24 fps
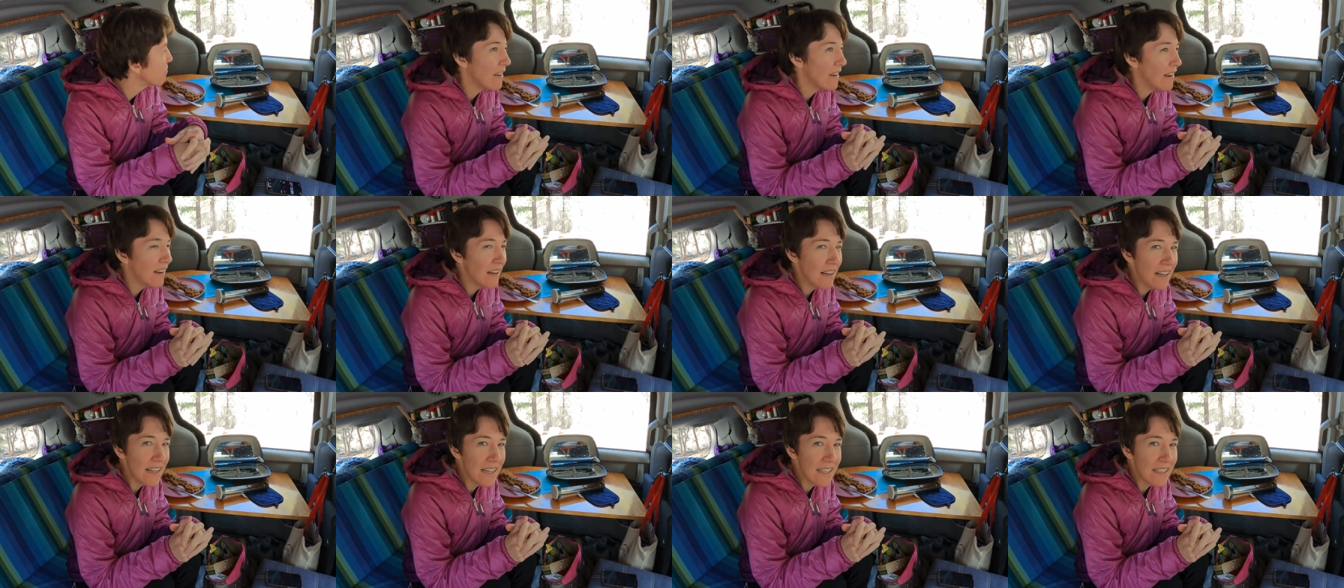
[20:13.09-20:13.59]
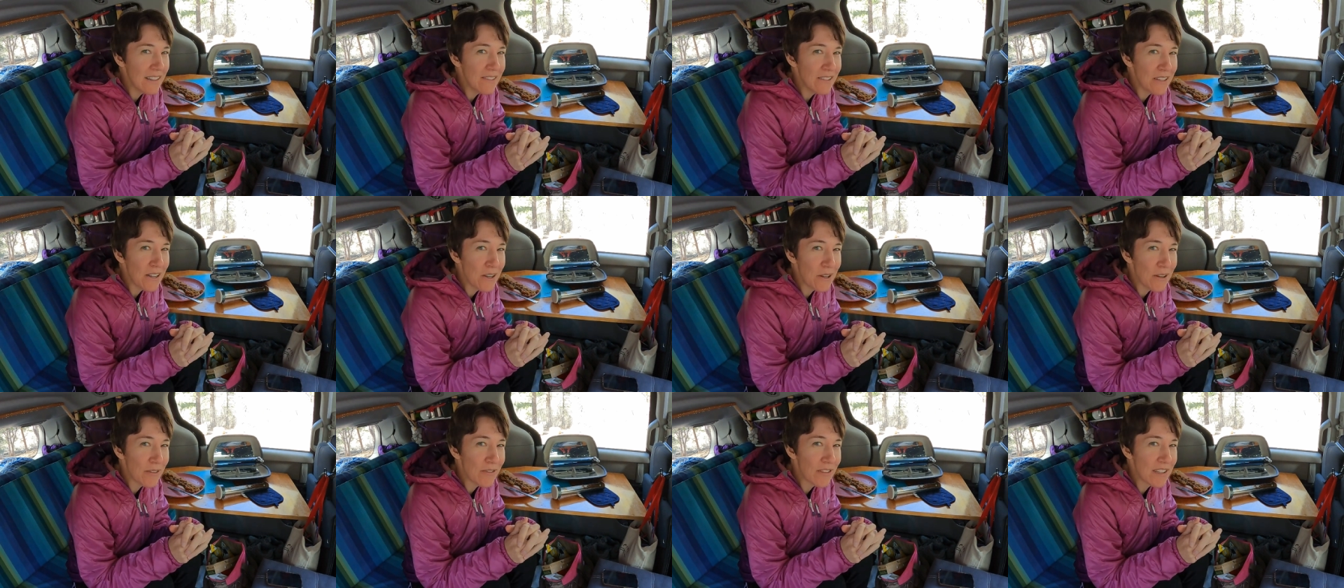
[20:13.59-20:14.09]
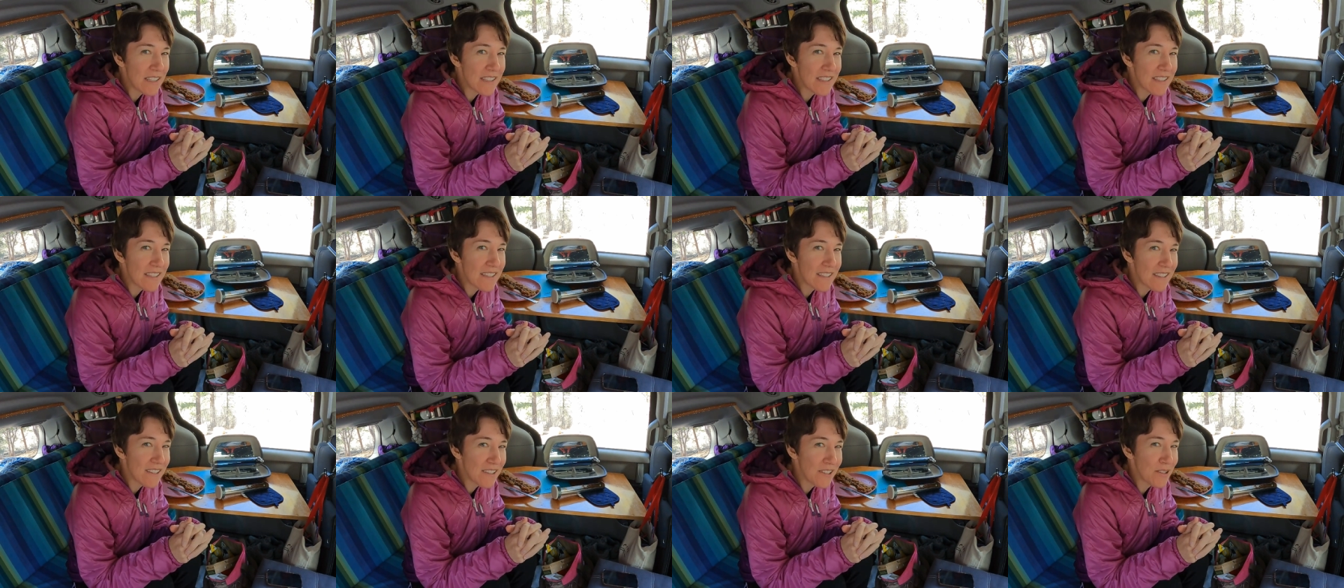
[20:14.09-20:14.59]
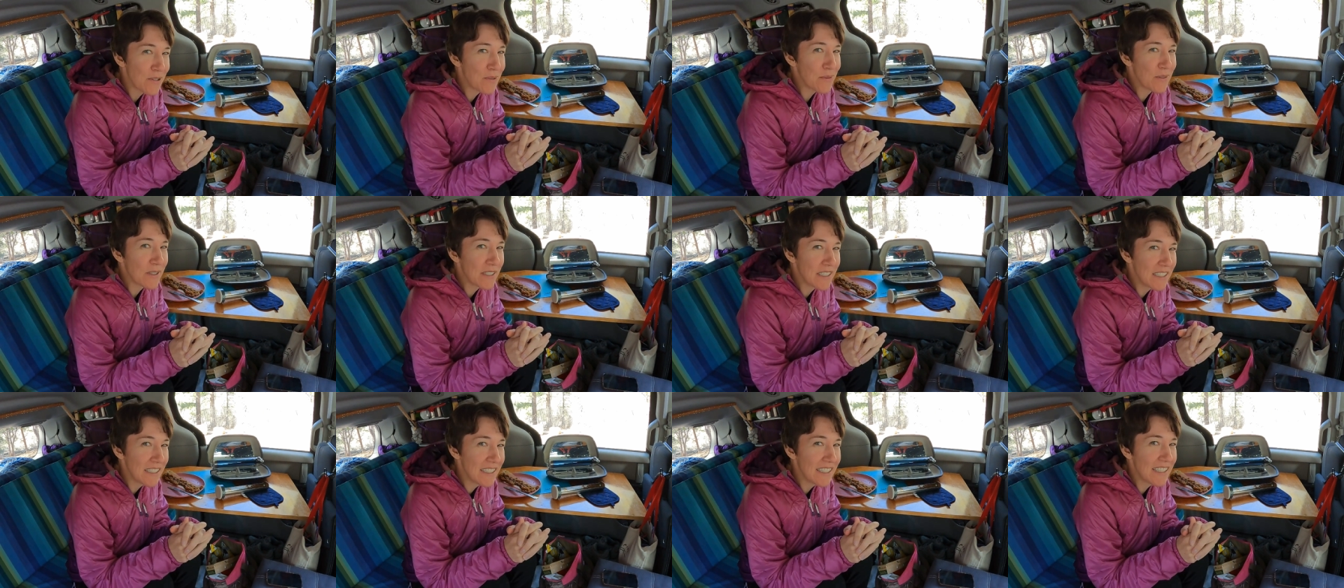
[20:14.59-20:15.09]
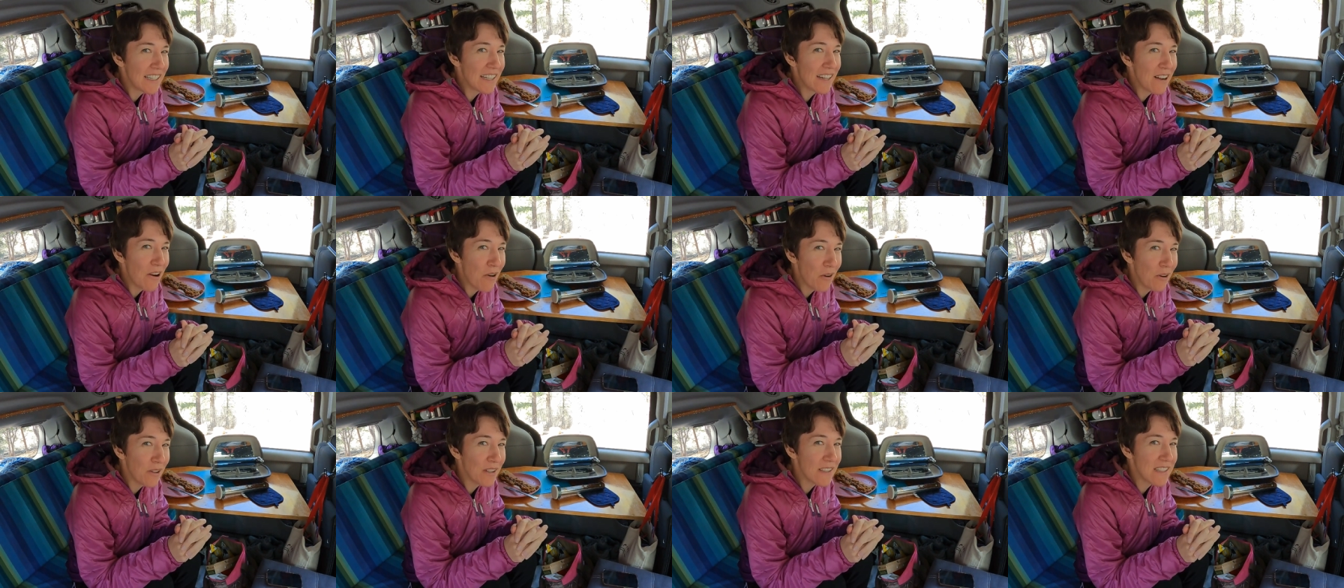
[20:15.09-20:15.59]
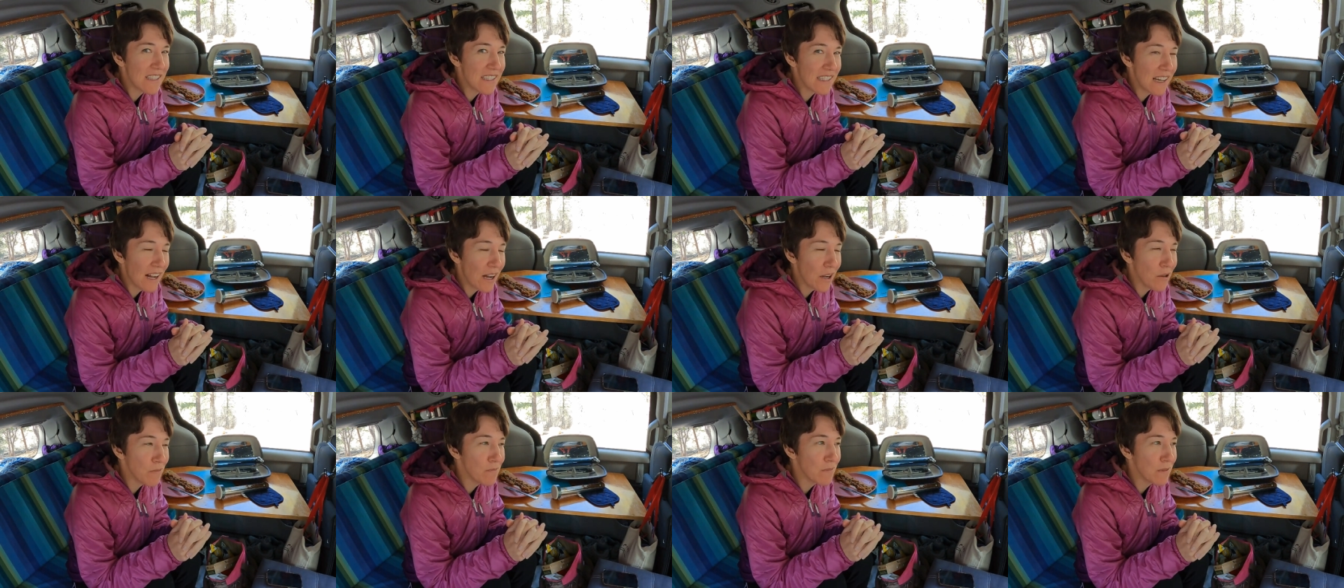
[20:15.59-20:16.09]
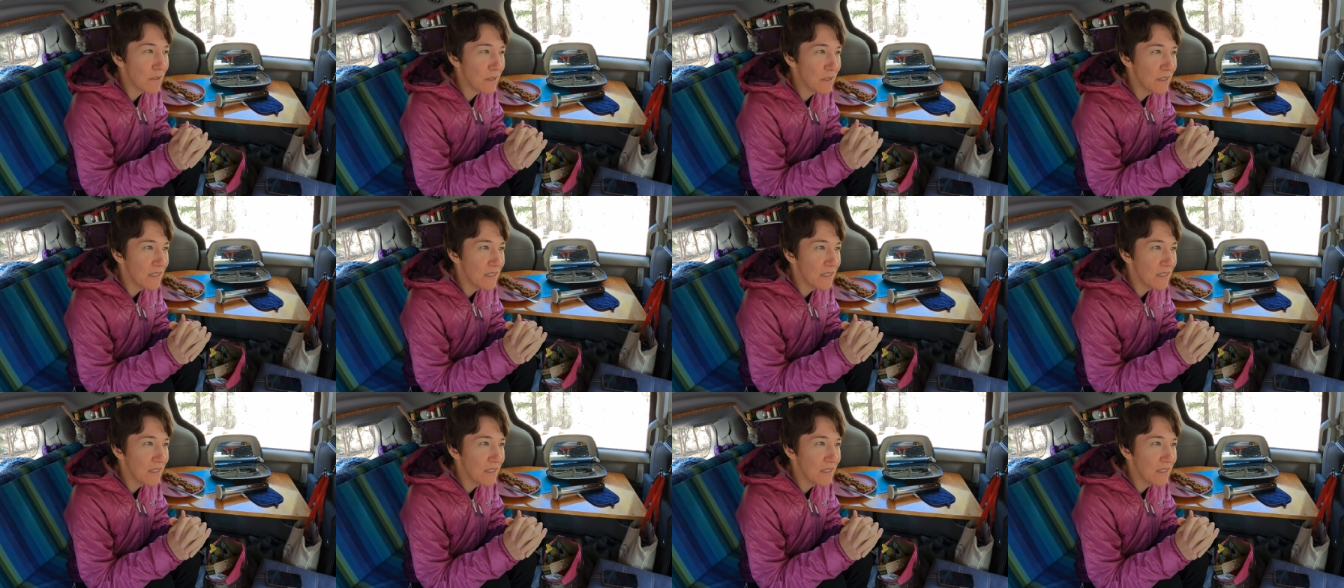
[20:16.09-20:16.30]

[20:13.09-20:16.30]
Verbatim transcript: I don't know if this dessert really holds up